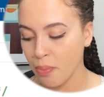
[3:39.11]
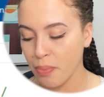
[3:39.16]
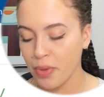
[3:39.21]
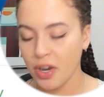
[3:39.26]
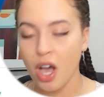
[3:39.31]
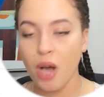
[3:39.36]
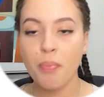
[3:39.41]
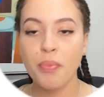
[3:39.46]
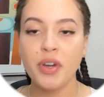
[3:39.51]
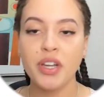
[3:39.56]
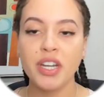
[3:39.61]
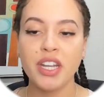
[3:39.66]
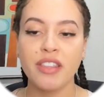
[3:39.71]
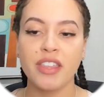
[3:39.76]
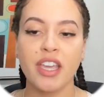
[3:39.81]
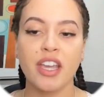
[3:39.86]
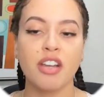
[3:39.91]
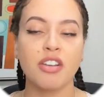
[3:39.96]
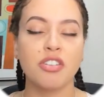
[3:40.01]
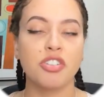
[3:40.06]
But I'll put it
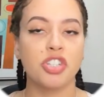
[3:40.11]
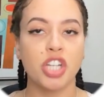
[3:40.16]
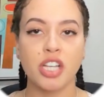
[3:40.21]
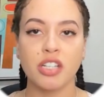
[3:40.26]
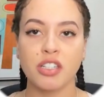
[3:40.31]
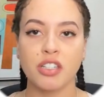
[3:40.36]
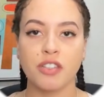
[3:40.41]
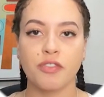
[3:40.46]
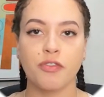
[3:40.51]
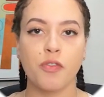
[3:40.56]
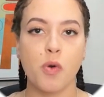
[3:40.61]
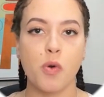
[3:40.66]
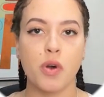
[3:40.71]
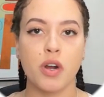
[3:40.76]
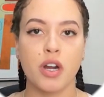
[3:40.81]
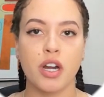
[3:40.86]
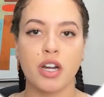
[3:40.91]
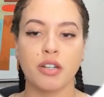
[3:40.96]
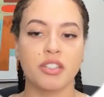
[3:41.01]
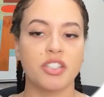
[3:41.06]
there just
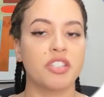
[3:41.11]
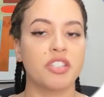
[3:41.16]
for